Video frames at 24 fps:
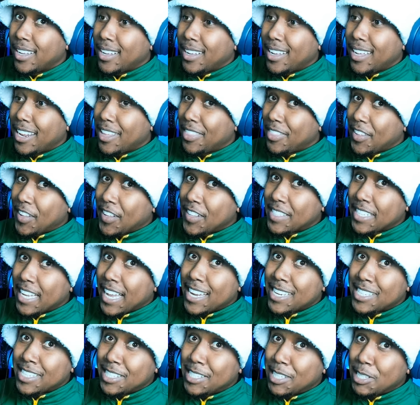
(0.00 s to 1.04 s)
And I think it's
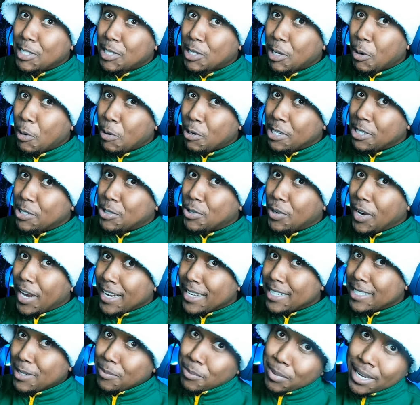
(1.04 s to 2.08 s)
actually slowly
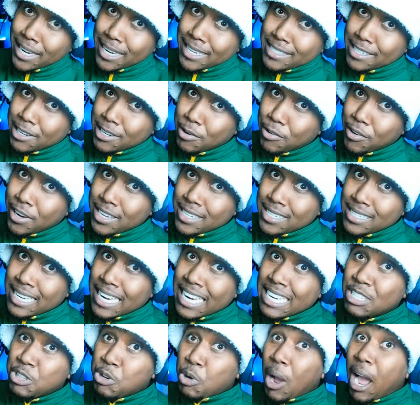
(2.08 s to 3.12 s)
trying to be integrated
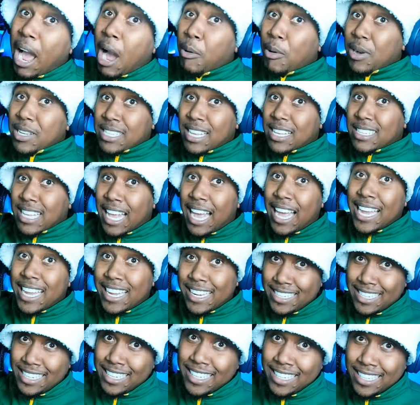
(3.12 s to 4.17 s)
into our
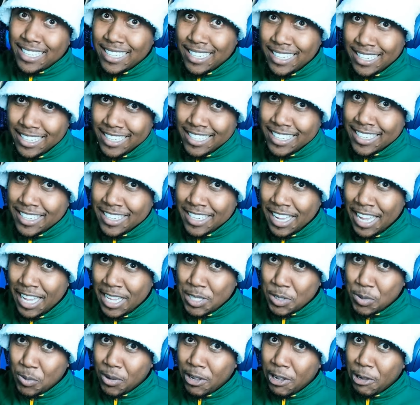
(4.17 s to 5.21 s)
society
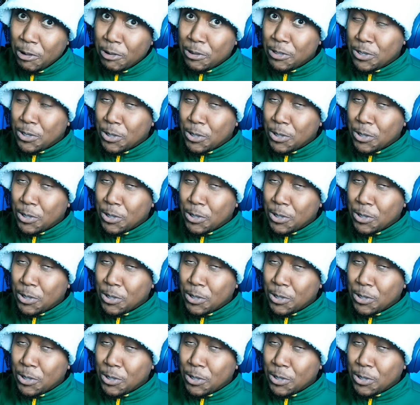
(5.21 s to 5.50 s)
as well.